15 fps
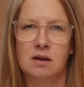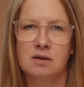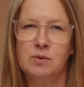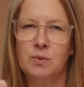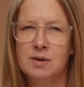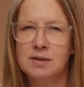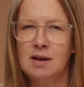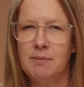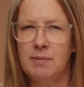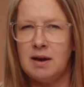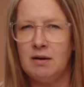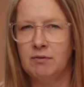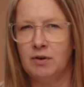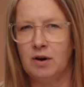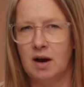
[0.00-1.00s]
So what does that
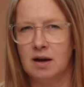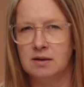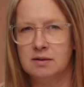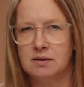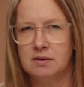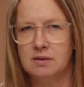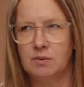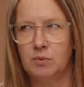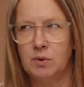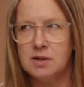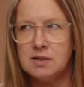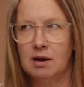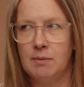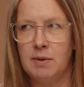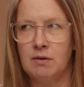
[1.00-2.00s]
mean for us? What
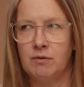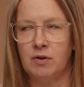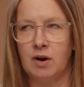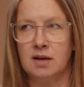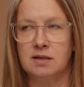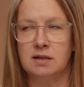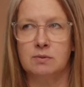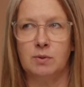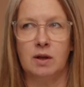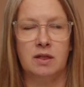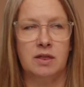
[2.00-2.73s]
does that mean for us as we